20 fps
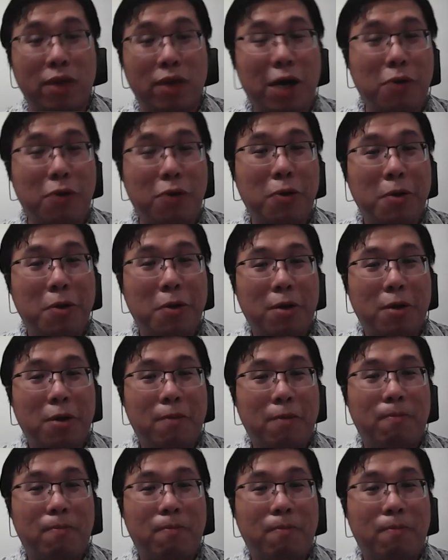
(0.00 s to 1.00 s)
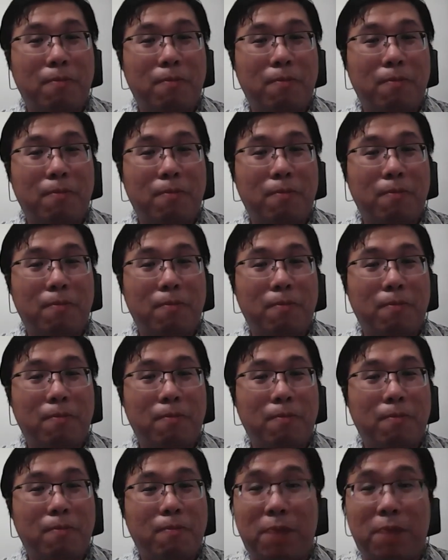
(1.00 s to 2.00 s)
Now, because
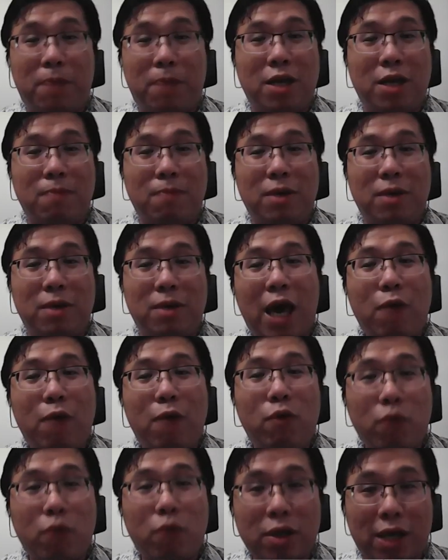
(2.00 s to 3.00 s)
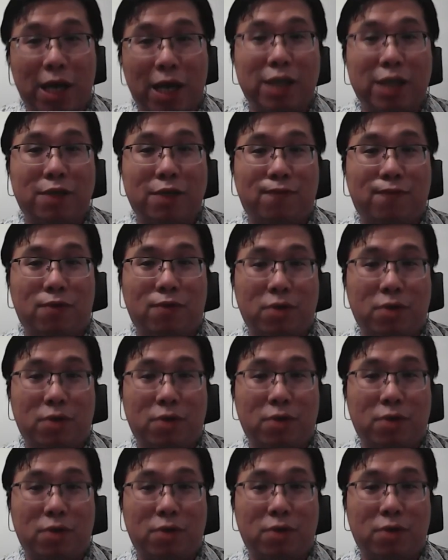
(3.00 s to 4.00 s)
after the pandemic, everyone asked for the
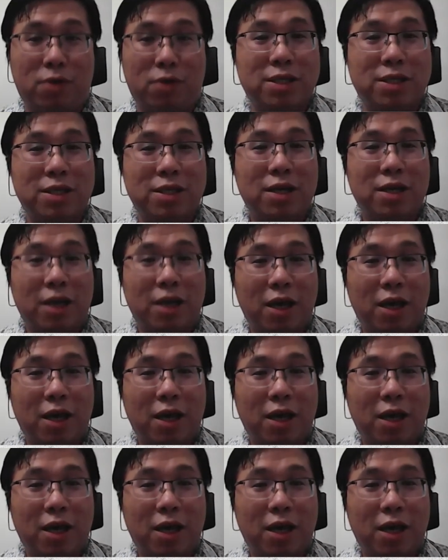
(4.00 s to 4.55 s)
increase,